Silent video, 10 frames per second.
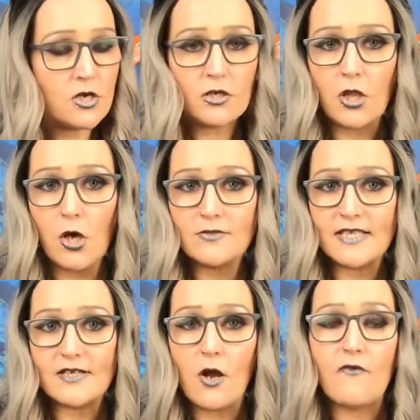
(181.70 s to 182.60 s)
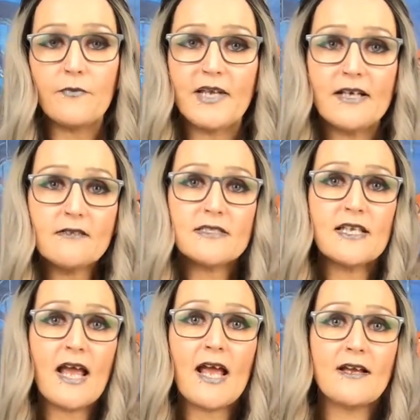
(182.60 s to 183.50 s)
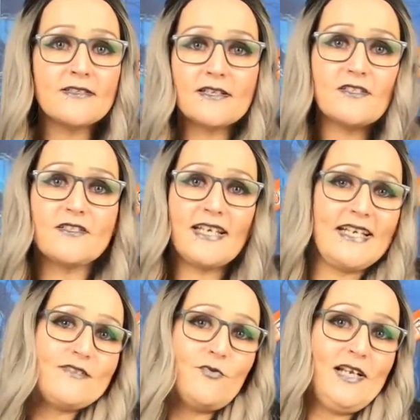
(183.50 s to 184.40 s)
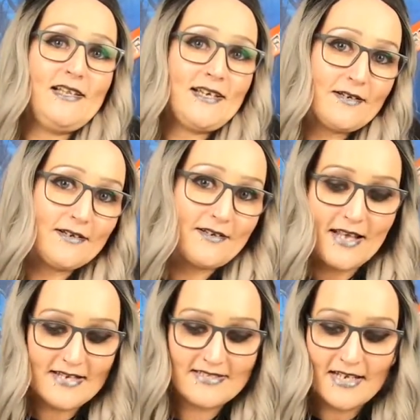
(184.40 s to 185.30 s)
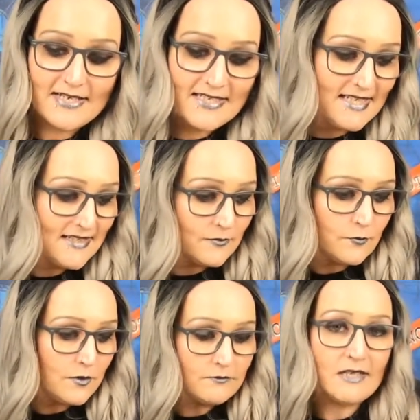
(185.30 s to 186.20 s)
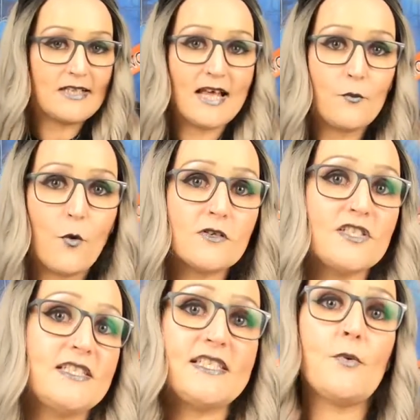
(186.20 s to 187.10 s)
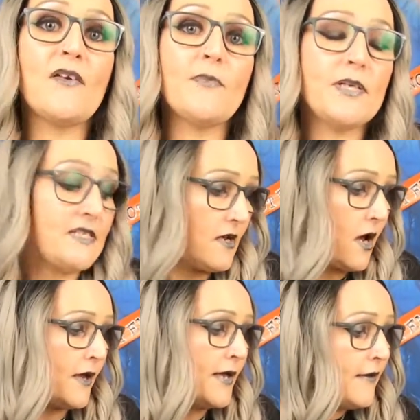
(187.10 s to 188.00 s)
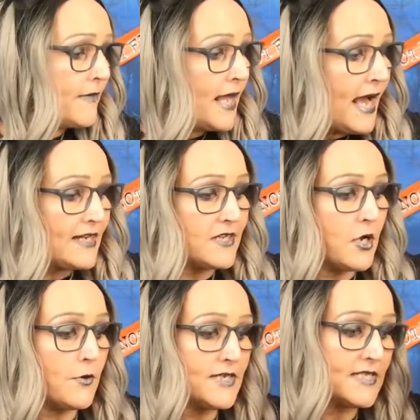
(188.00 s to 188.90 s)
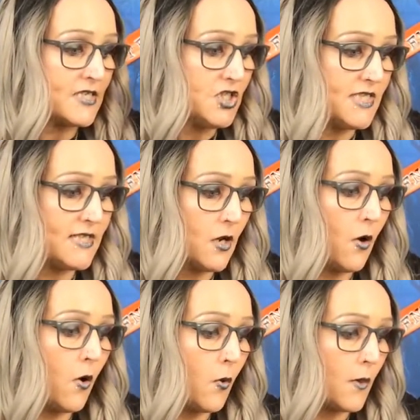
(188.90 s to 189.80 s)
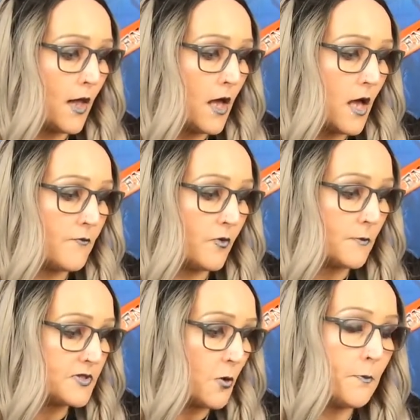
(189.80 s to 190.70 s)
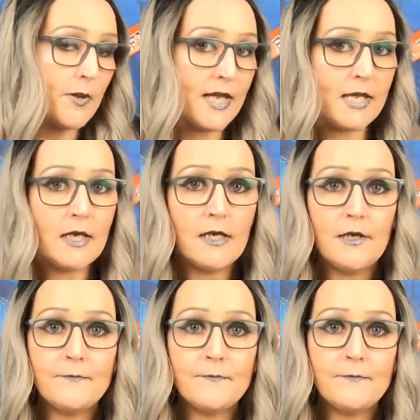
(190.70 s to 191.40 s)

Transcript: their clothes that they got from Killstar because I just think it's really exciting and, and I like watching to see what everybody's got. And I noticed that she did a whole um, Rob Zombie